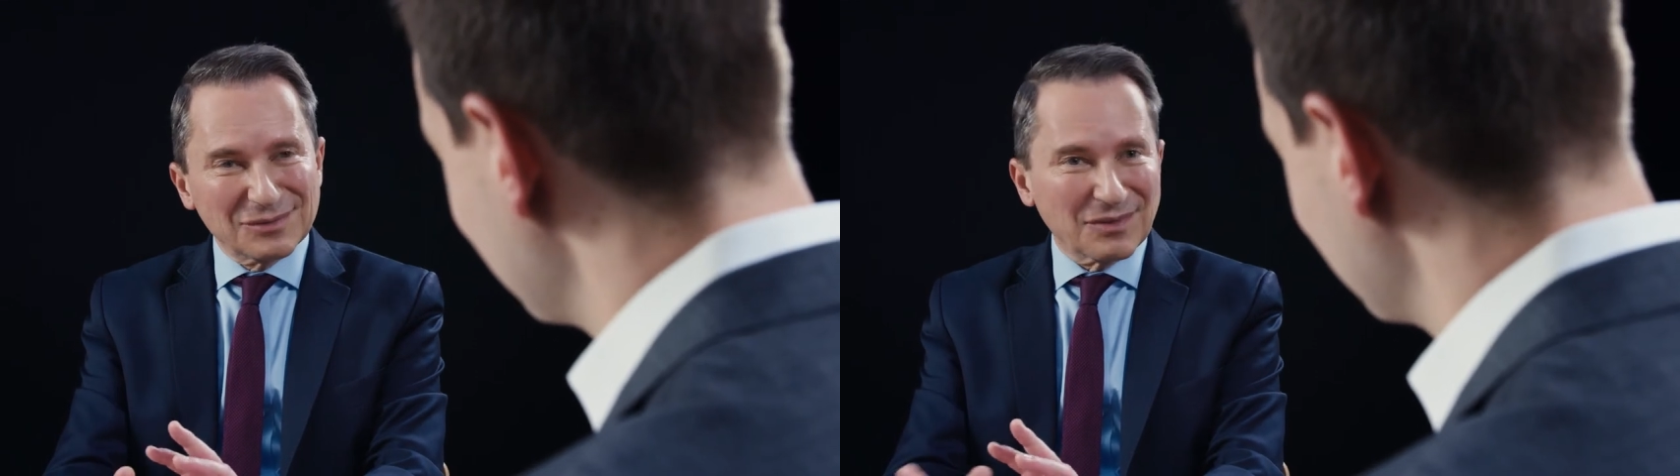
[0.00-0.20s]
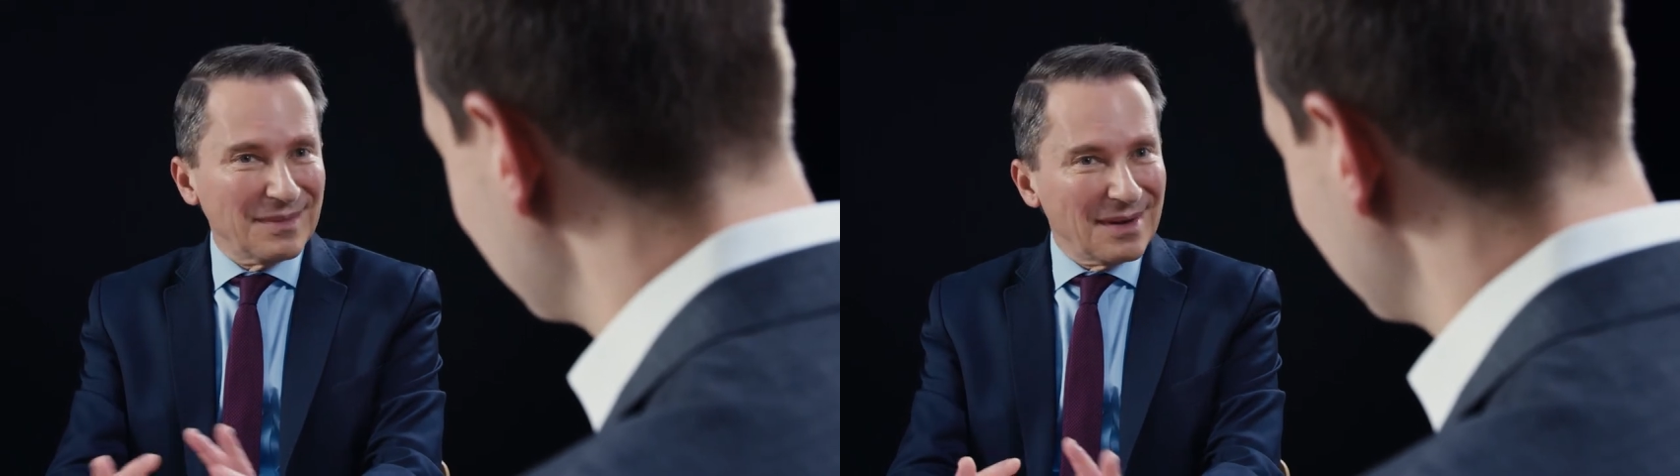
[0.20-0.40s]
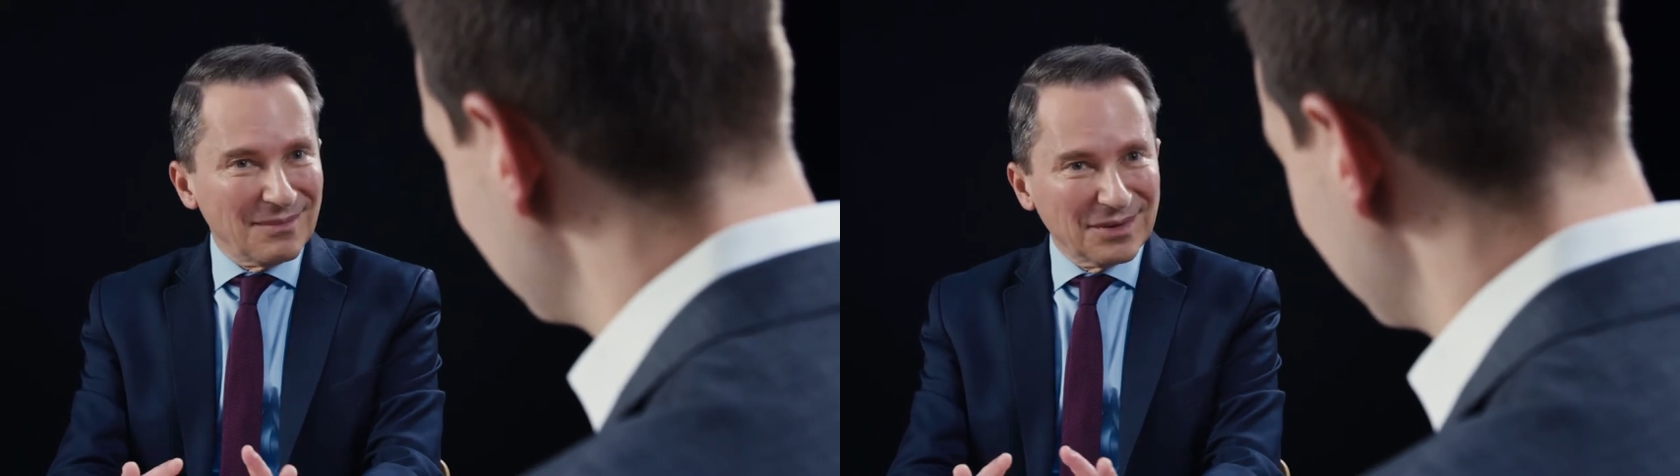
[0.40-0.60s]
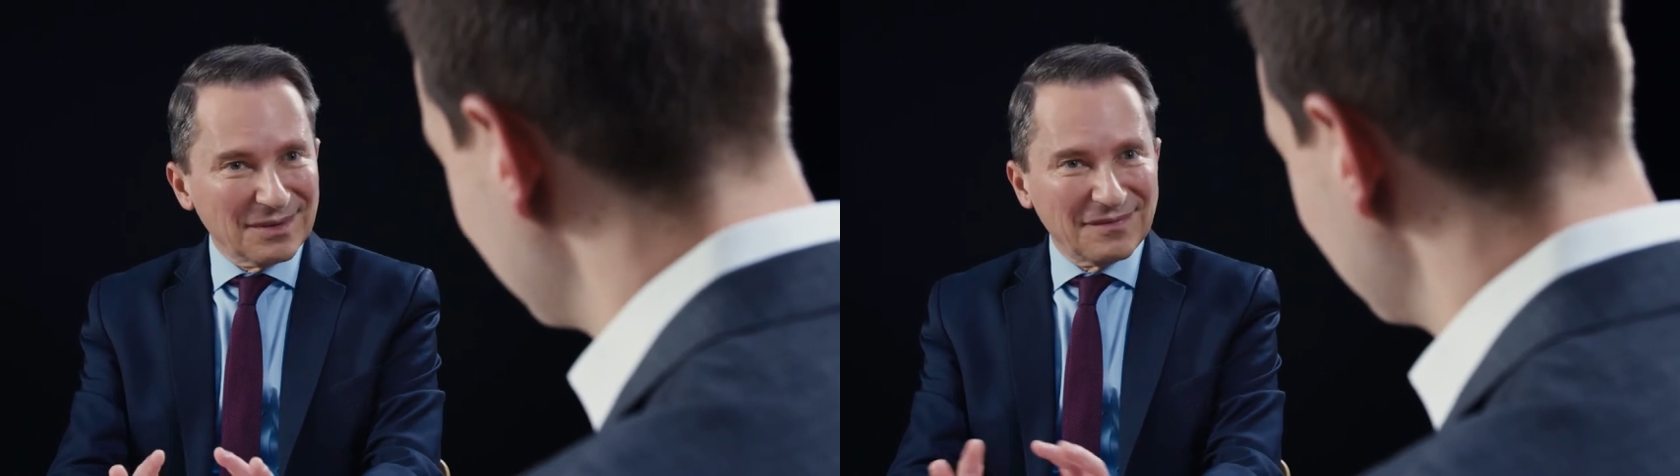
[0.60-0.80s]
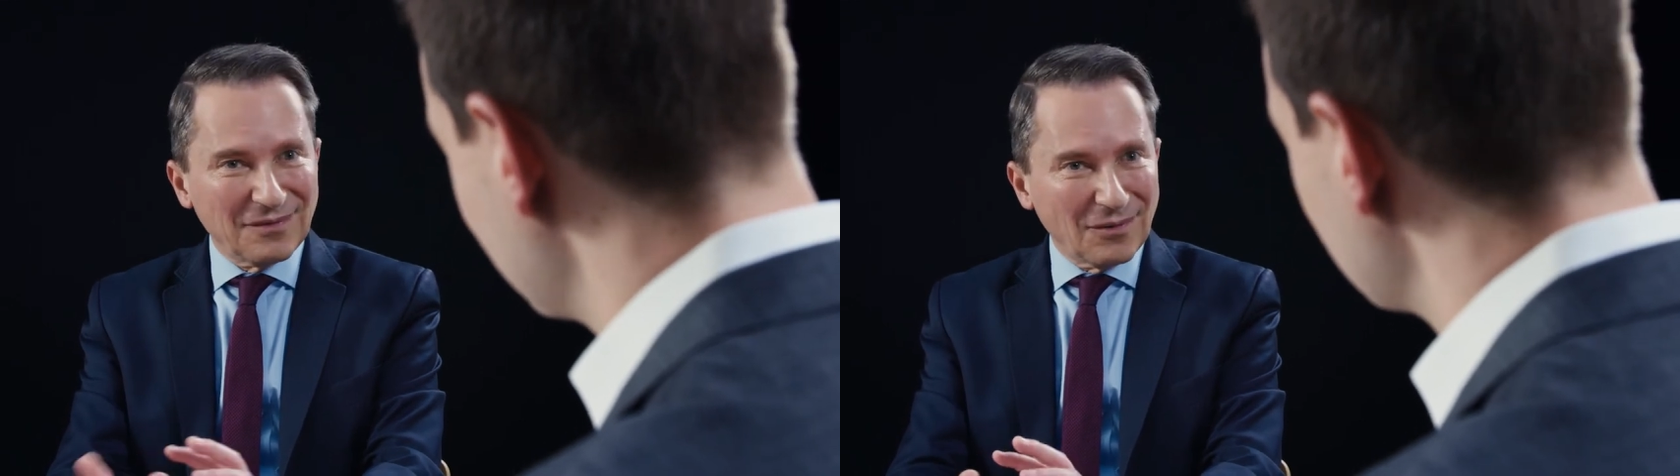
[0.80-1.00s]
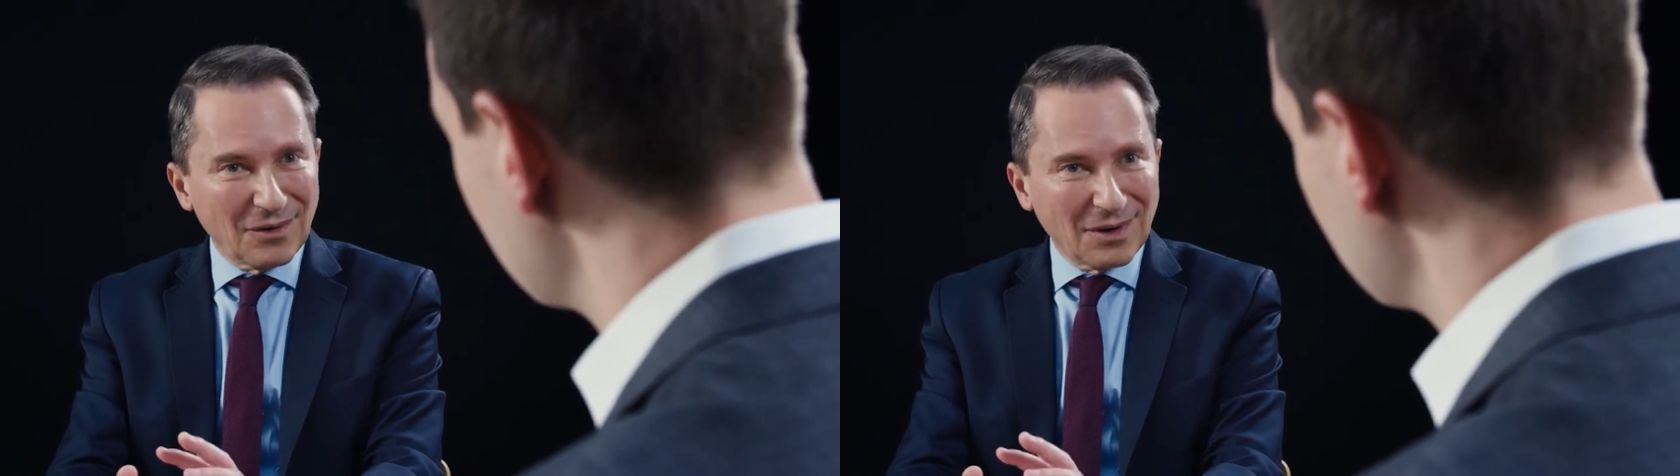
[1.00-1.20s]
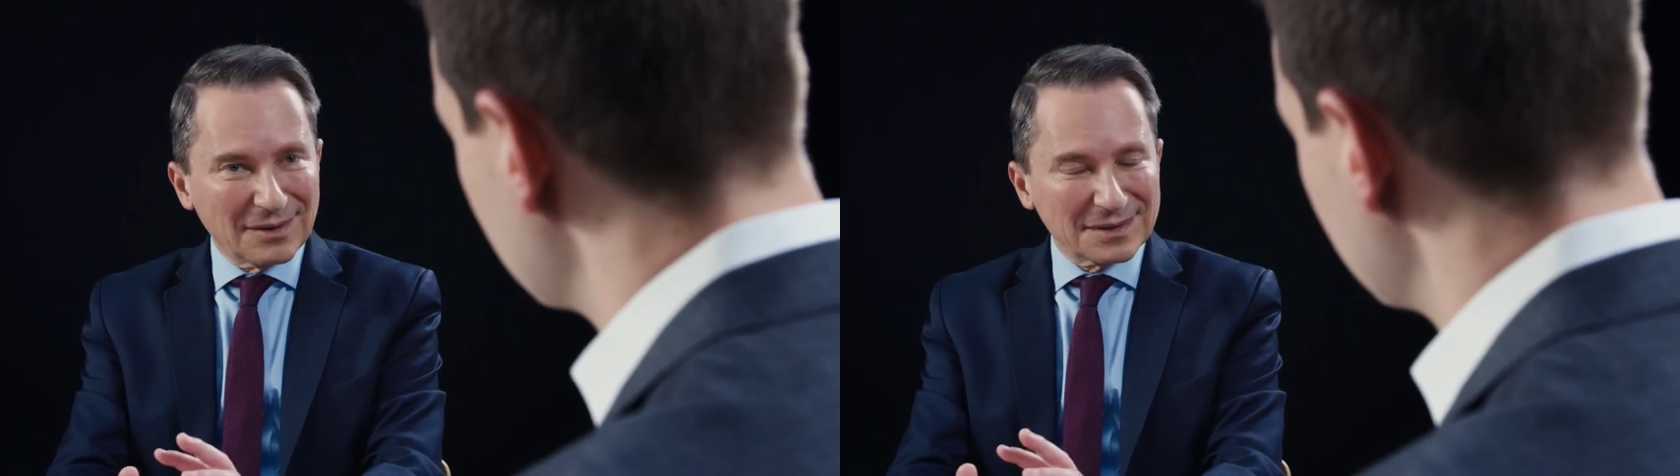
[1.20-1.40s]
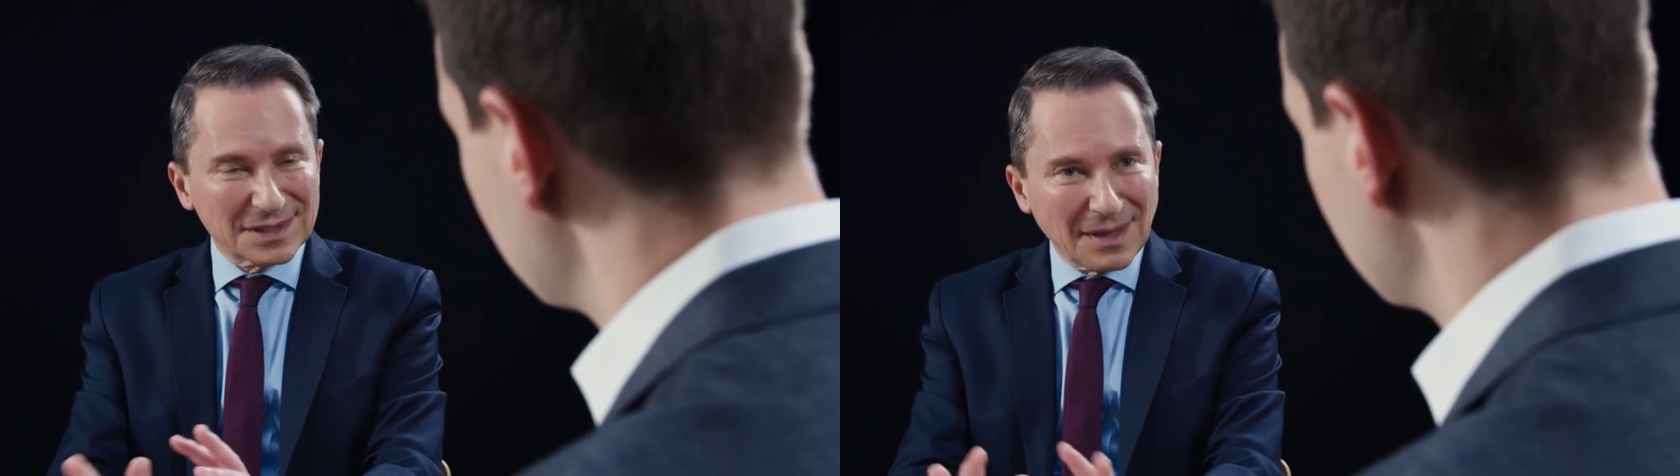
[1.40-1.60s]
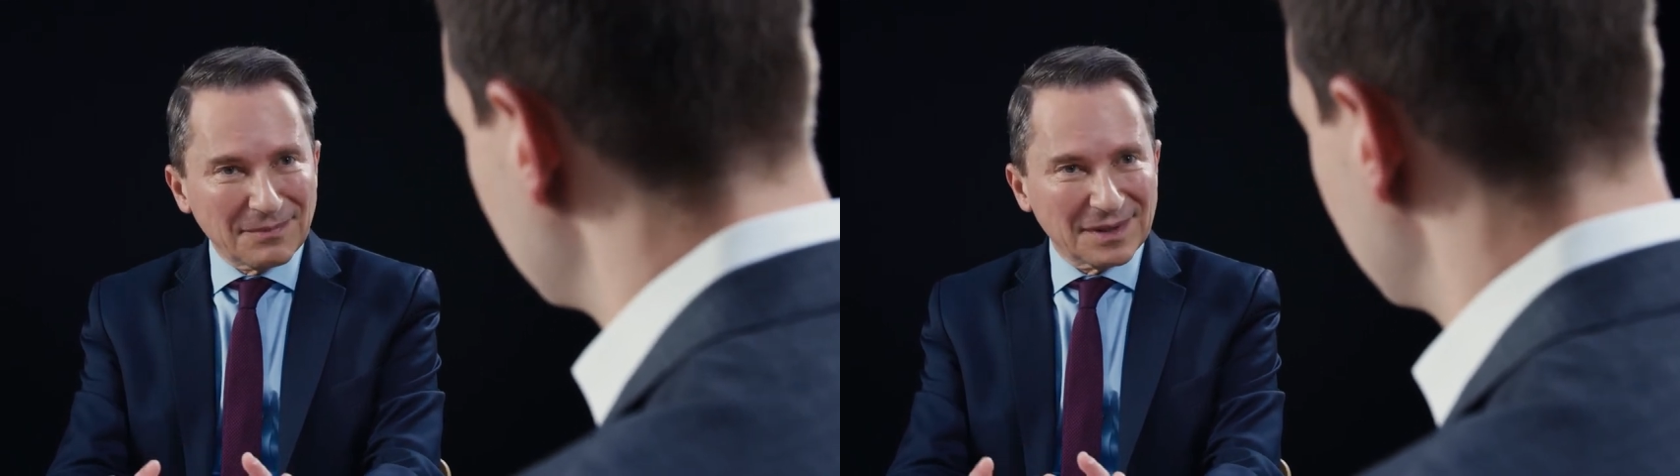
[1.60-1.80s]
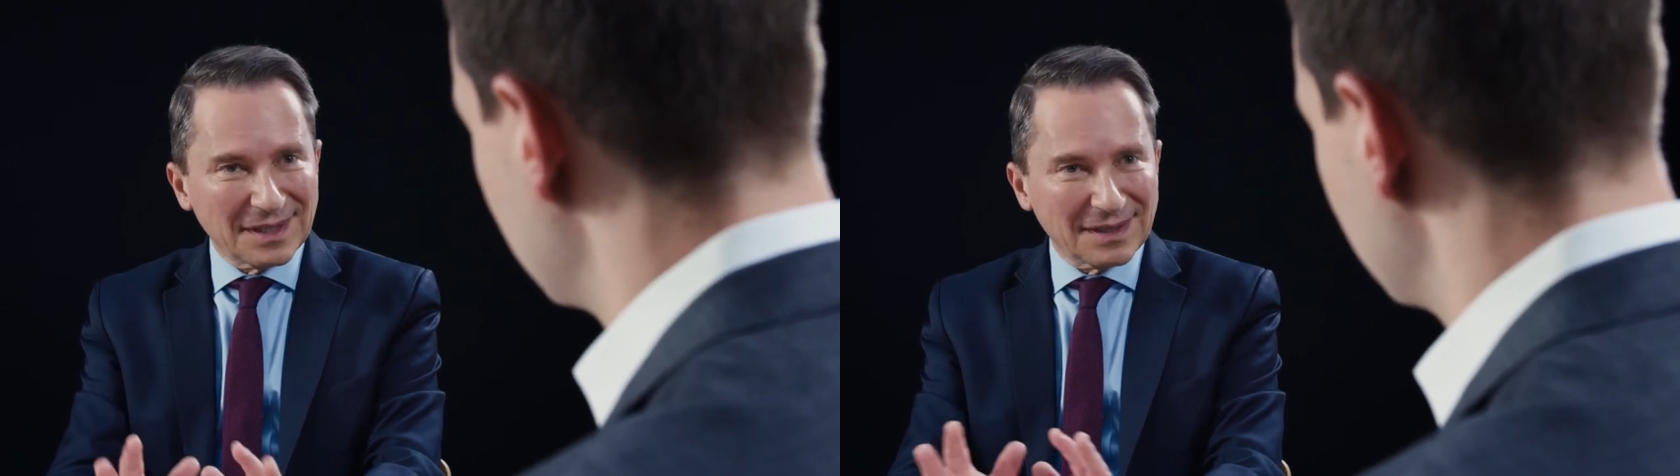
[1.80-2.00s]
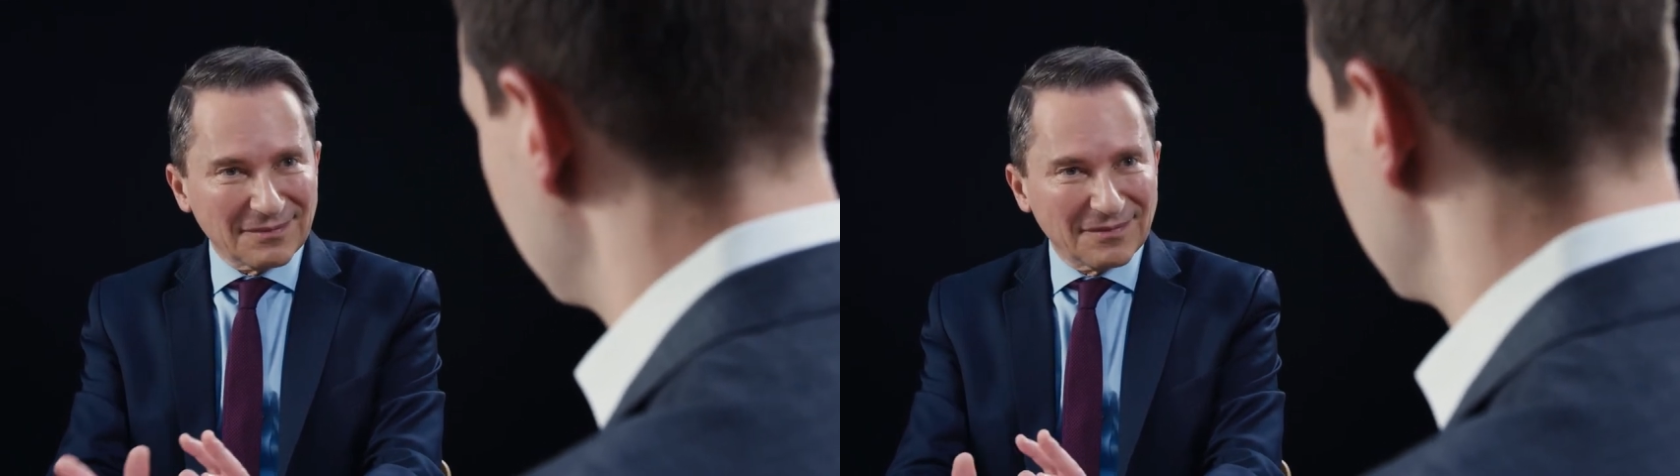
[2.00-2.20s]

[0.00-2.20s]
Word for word: remembered for something,